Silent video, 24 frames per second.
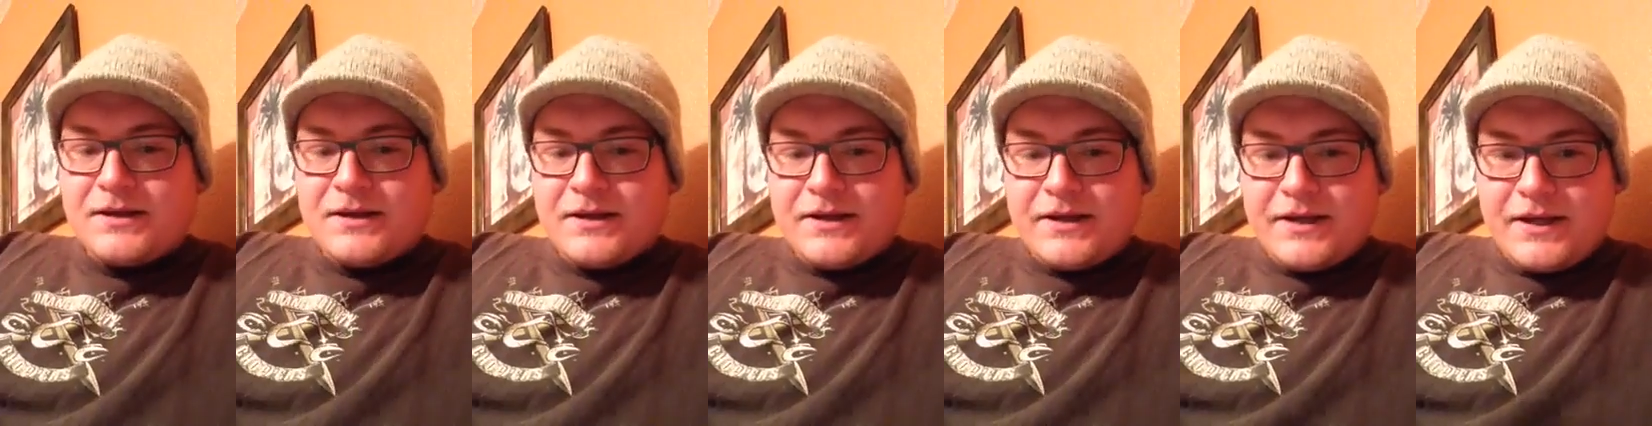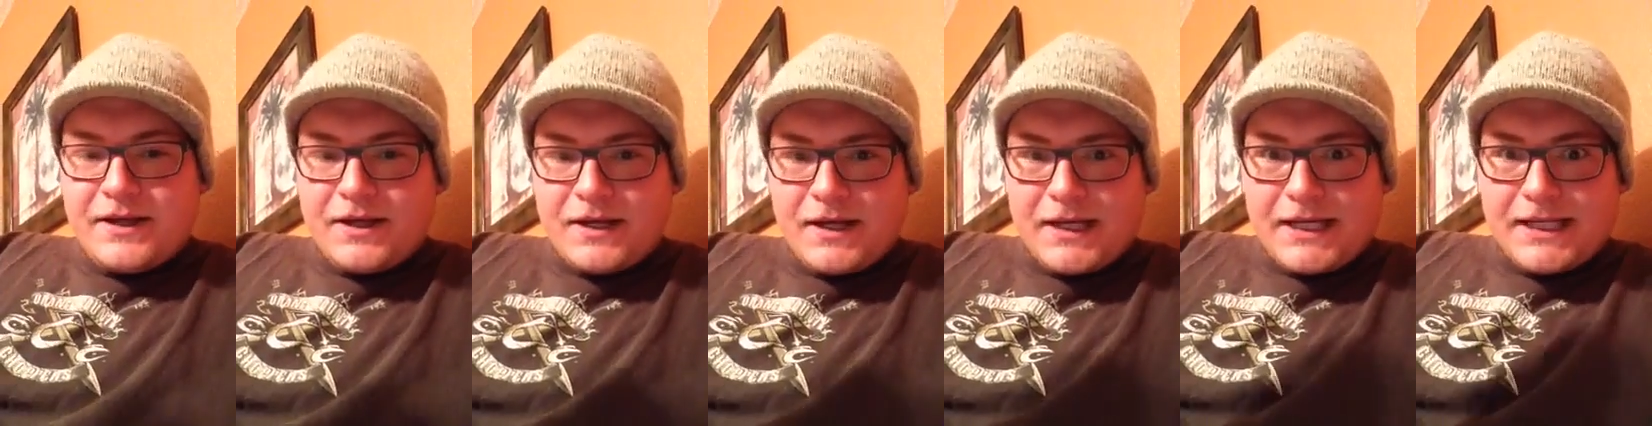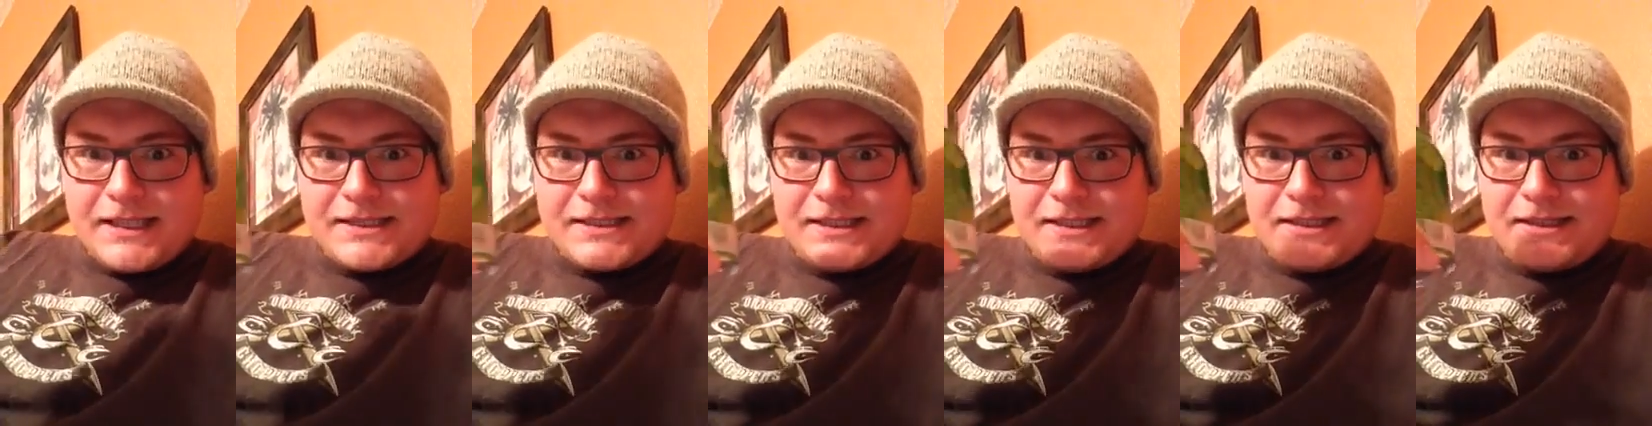Here
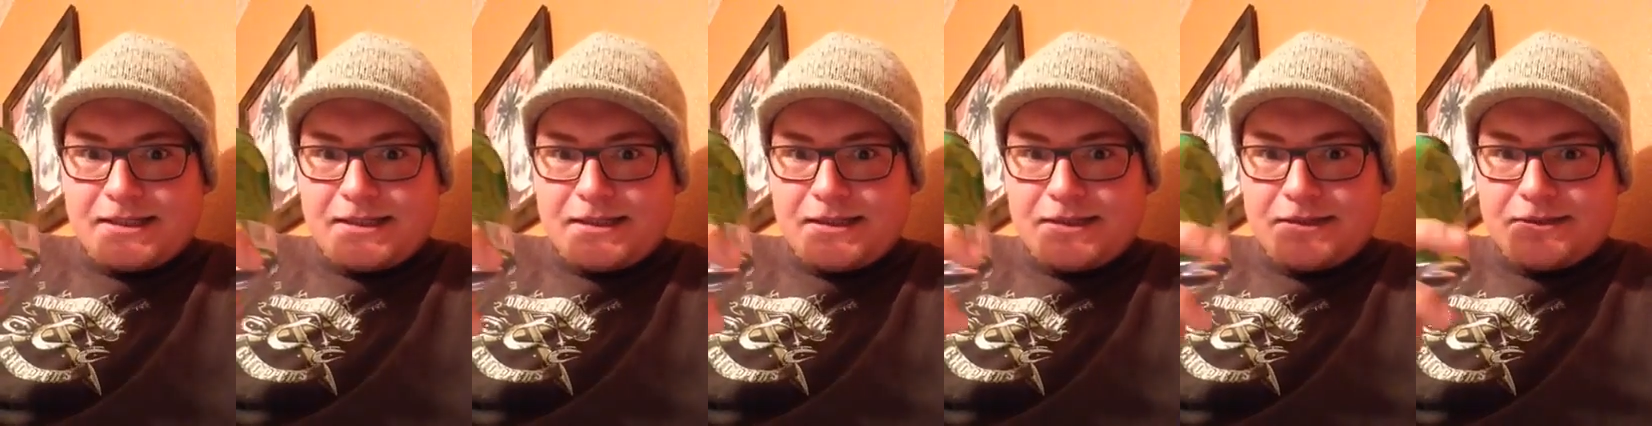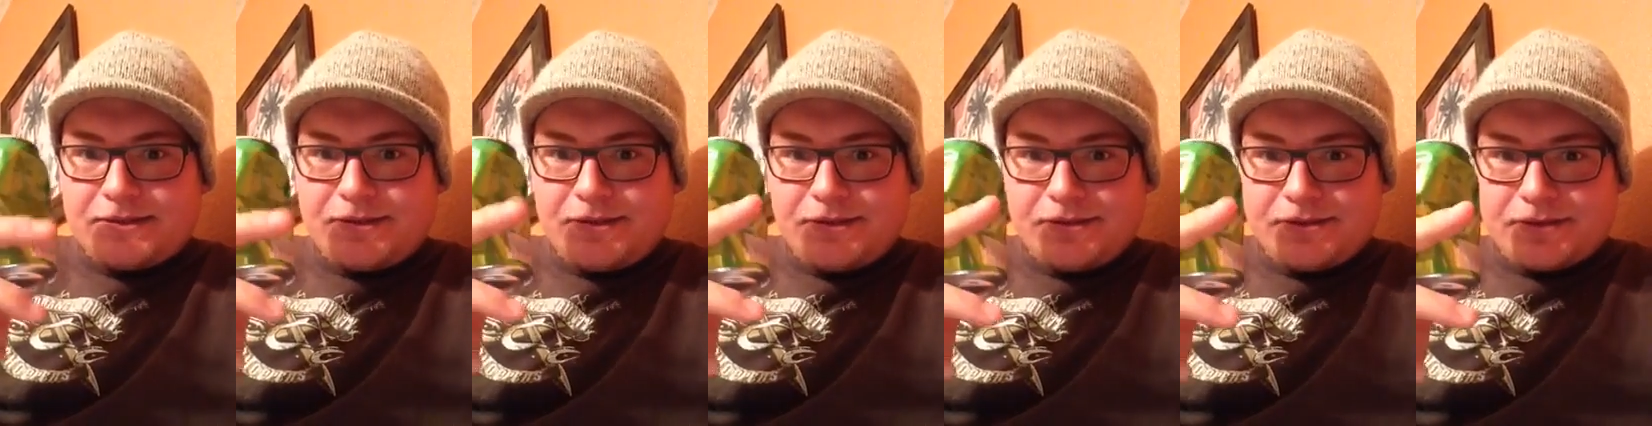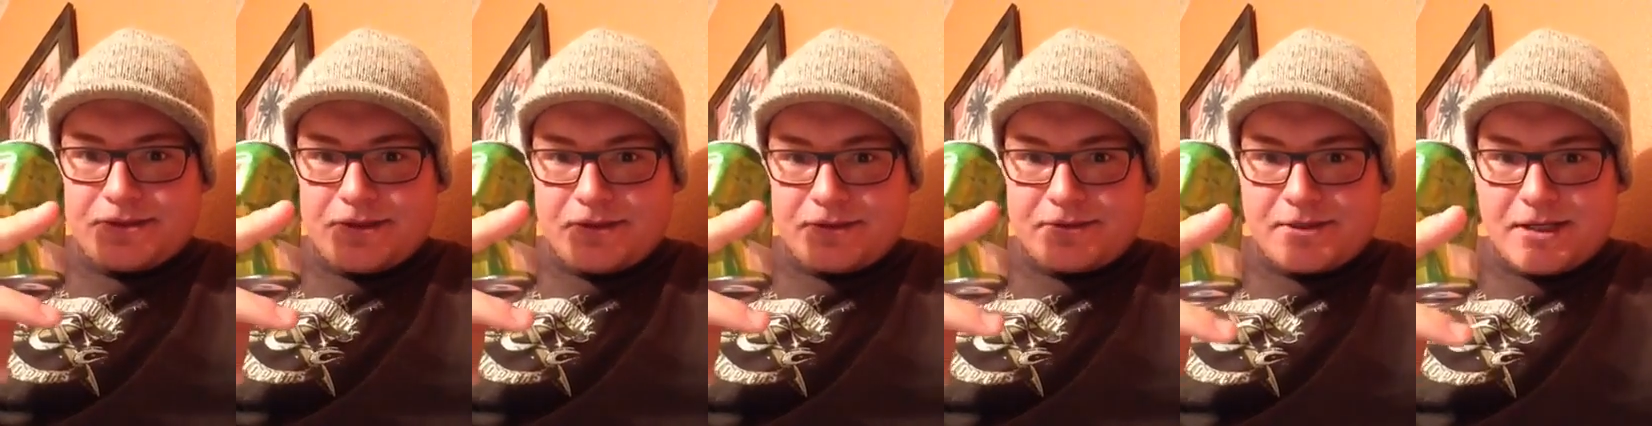is a
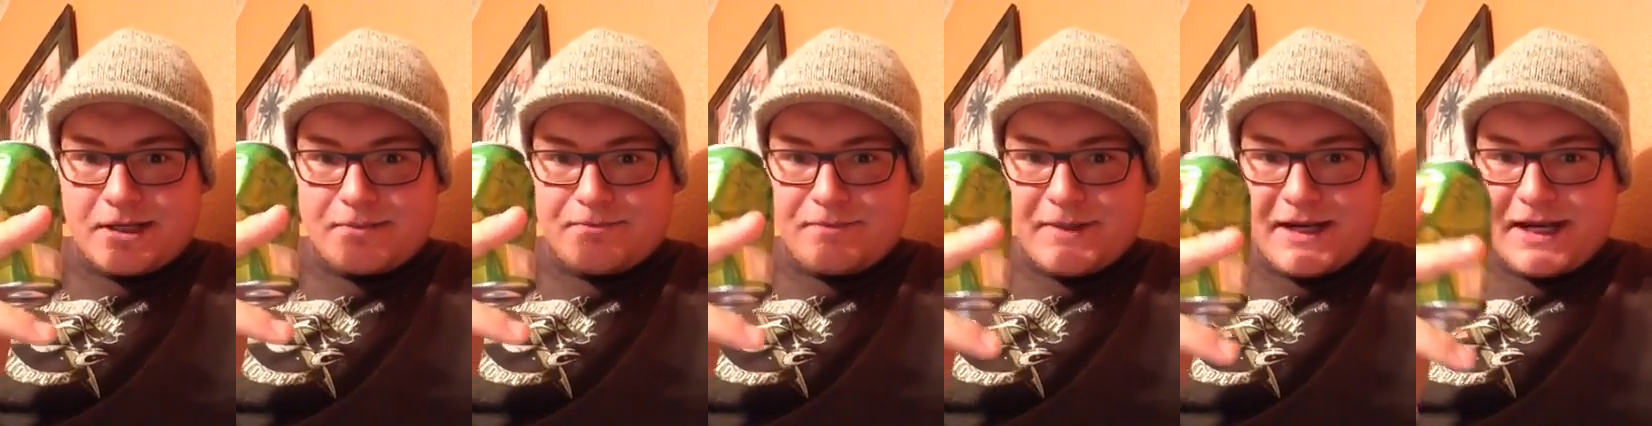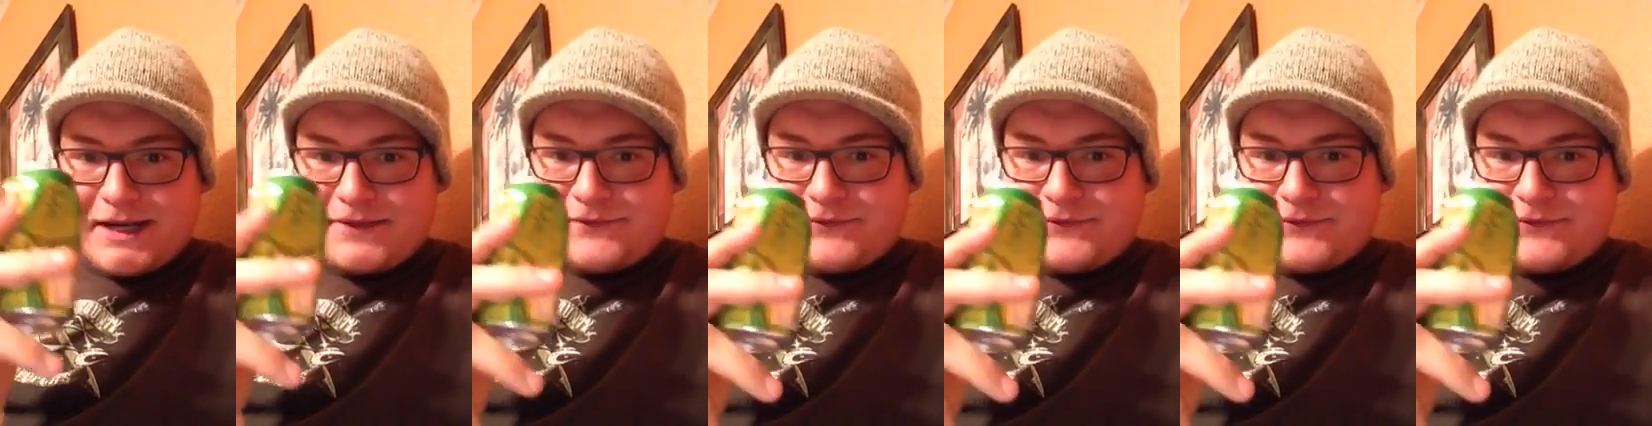two-stroke dirt bike